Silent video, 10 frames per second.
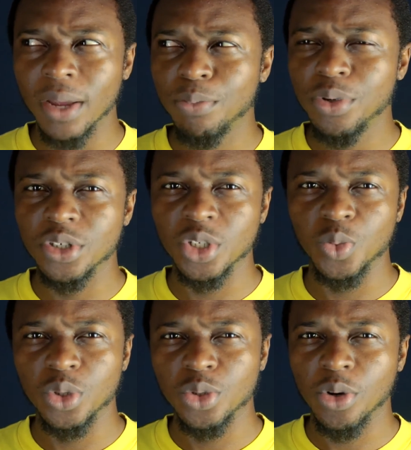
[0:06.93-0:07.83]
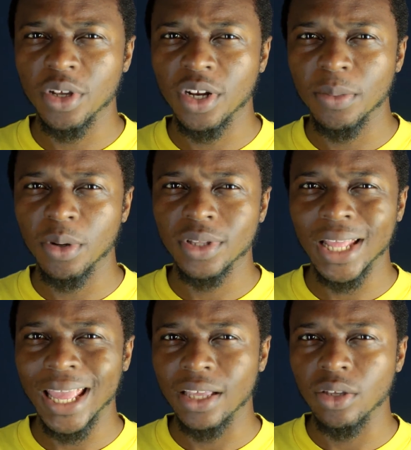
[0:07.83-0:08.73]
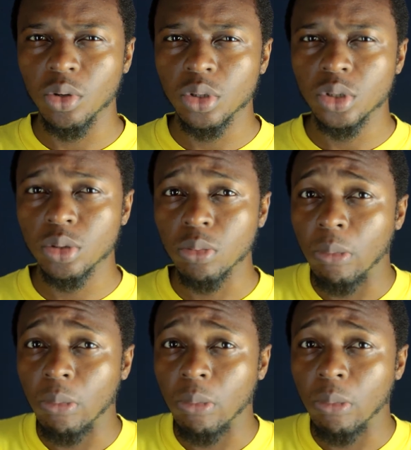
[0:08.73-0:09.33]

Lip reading: preachers were talking about egg yolks?